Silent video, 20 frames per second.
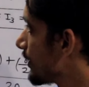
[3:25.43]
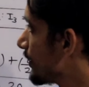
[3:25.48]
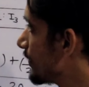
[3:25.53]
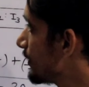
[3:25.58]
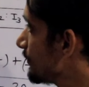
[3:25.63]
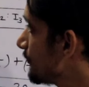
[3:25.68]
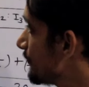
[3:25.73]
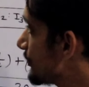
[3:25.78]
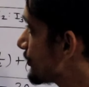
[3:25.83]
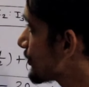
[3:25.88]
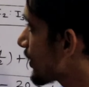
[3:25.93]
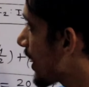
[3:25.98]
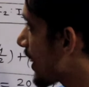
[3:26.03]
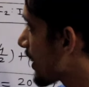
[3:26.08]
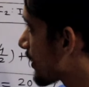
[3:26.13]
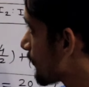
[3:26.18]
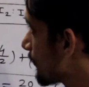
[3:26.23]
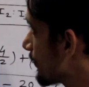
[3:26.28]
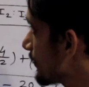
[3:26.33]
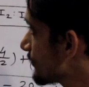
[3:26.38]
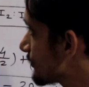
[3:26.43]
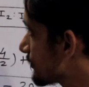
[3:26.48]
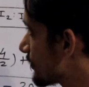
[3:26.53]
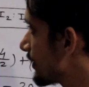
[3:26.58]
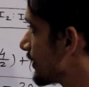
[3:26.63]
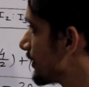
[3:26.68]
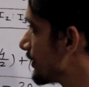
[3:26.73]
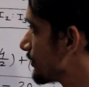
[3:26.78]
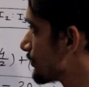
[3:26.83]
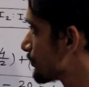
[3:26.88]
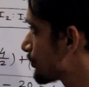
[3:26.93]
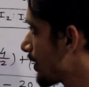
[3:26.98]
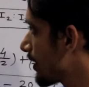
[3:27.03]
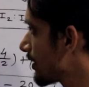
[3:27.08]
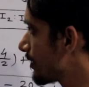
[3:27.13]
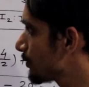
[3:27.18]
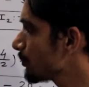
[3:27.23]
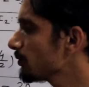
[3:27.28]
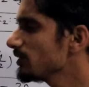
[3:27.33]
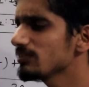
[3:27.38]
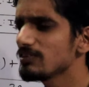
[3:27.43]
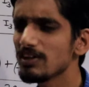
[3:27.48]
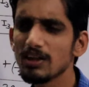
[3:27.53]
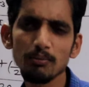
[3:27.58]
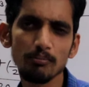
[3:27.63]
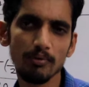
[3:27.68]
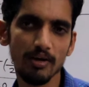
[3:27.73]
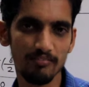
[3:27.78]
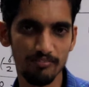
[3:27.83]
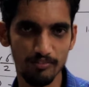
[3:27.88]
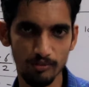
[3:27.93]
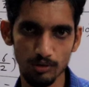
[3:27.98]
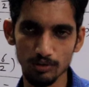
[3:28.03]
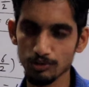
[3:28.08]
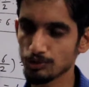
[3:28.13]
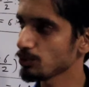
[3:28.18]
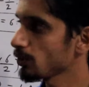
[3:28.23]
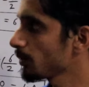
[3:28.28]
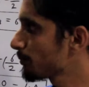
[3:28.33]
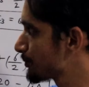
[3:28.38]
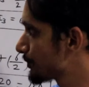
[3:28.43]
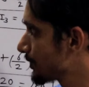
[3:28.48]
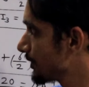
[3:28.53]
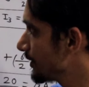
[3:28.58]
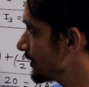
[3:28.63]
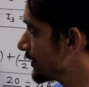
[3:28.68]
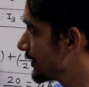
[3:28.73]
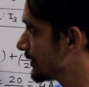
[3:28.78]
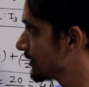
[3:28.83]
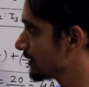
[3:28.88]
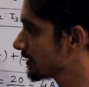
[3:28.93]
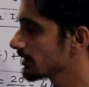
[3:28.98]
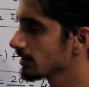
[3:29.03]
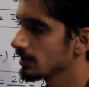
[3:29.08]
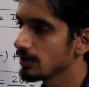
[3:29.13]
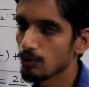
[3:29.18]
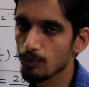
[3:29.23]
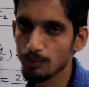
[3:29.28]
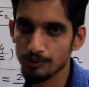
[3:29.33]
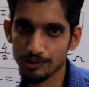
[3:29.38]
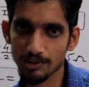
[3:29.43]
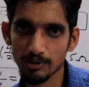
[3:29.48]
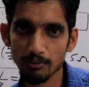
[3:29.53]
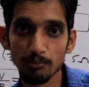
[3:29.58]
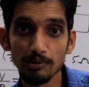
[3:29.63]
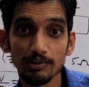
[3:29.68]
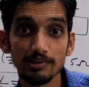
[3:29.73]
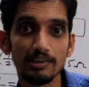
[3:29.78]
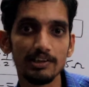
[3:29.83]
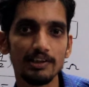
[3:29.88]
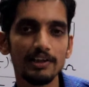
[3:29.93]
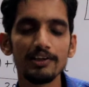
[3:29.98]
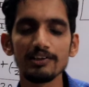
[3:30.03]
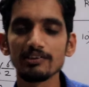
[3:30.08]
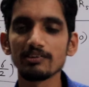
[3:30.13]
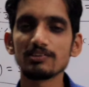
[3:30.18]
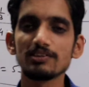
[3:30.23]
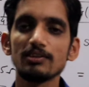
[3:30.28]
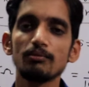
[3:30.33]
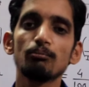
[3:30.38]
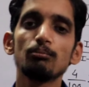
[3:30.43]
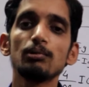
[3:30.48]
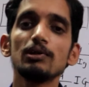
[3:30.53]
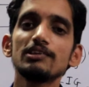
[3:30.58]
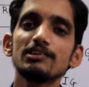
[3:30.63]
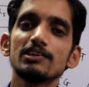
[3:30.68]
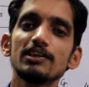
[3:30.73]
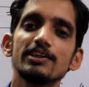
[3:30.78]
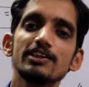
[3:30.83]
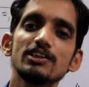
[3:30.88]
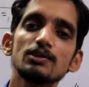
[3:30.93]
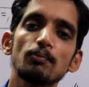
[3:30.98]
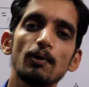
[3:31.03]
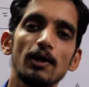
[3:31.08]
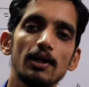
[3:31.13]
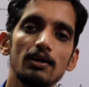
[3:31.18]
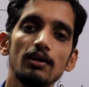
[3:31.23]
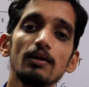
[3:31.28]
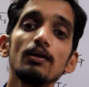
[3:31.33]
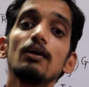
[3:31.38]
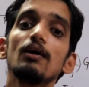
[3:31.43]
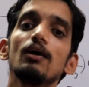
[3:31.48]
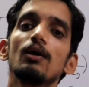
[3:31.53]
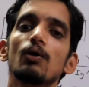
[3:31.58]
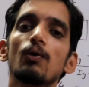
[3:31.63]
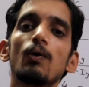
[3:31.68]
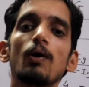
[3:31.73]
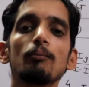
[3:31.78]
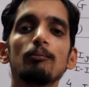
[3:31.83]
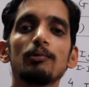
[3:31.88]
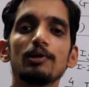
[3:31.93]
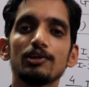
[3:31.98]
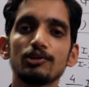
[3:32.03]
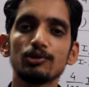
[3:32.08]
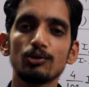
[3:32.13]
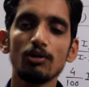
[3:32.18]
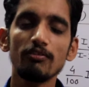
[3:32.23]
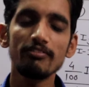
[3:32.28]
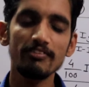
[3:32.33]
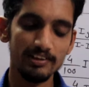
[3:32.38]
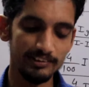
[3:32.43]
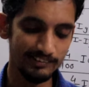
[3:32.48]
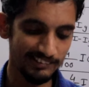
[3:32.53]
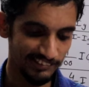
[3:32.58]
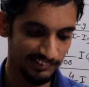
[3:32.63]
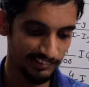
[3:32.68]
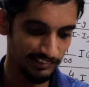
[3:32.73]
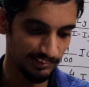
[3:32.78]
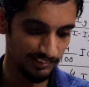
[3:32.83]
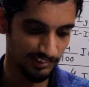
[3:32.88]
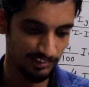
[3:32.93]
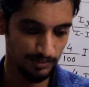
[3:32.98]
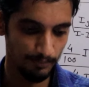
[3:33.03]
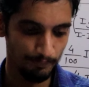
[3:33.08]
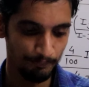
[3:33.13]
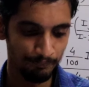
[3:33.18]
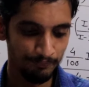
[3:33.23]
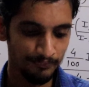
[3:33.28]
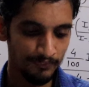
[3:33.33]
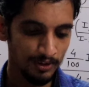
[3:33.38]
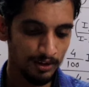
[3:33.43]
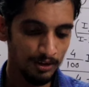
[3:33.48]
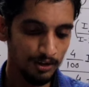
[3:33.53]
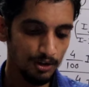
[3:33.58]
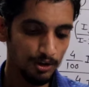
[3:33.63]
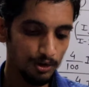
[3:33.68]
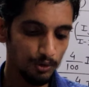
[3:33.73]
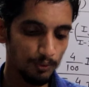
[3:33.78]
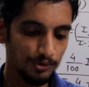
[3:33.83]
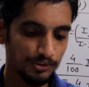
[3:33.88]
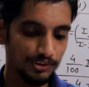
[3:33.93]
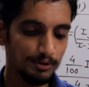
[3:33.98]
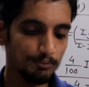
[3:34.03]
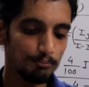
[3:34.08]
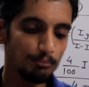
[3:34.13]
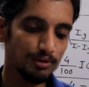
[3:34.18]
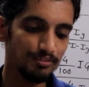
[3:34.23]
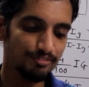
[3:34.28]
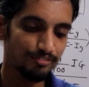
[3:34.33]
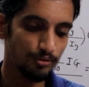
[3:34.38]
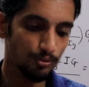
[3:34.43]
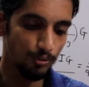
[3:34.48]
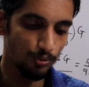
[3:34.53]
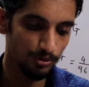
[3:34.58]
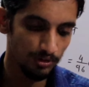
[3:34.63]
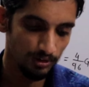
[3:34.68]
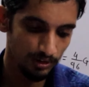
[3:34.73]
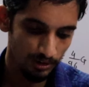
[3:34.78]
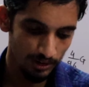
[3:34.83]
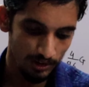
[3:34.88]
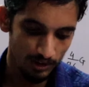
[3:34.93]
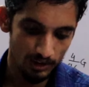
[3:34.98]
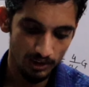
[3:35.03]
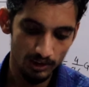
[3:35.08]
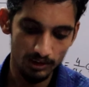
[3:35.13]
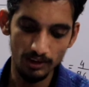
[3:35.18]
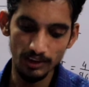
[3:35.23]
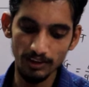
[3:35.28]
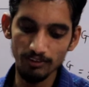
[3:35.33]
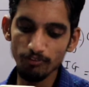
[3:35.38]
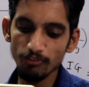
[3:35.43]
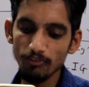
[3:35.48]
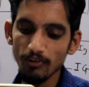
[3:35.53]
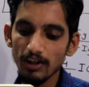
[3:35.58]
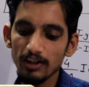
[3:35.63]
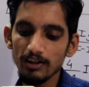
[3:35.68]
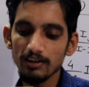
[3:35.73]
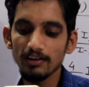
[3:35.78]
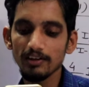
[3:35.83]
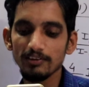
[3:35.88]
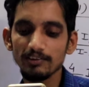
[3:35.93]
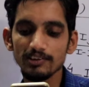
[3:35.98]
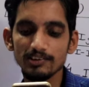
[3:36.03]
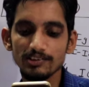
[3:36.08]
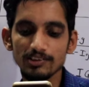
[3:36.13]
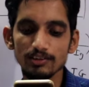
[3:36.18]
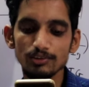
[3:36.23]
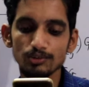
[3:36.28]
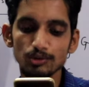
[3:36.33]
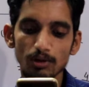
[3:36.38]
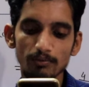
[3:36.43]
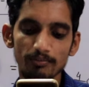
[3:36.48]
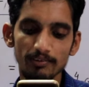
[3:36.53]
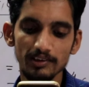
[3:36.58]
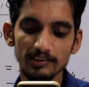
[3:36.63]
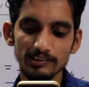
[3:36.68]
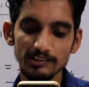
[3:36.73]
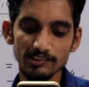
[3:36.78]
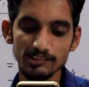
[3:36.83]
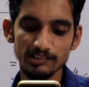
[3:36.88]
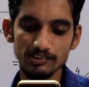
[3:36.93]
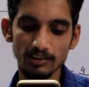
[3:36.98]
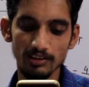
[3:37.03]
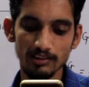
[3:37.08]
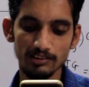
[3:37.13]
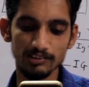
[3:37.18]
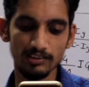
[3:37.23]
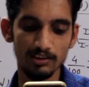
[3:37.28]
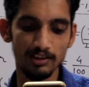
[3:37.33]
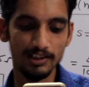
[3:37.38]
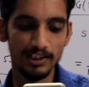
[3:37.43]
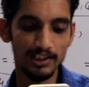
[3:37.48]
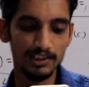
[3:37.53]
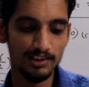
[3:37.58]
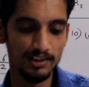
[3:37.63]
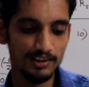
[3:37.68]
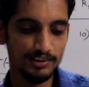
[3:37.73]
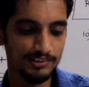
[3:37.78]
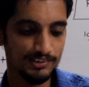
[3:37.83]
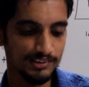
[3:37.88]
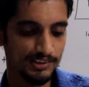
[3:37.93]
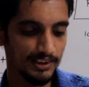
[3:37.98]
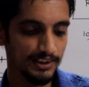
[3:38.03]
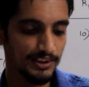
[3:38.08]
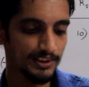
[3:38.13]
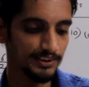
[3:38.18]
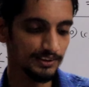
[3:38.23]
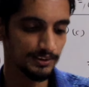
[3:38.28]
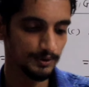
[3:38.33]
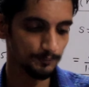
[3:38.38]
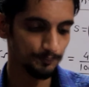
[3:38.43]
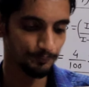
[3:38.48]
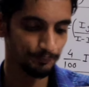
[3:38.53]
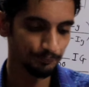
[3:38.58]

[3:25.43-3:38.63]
in which R1 is 3. So R2 is 3 by 4. So option D. Question number 3. It is a simply series parallel combination of resistance. Question number 4. The equivalent resistance of resistors connected in series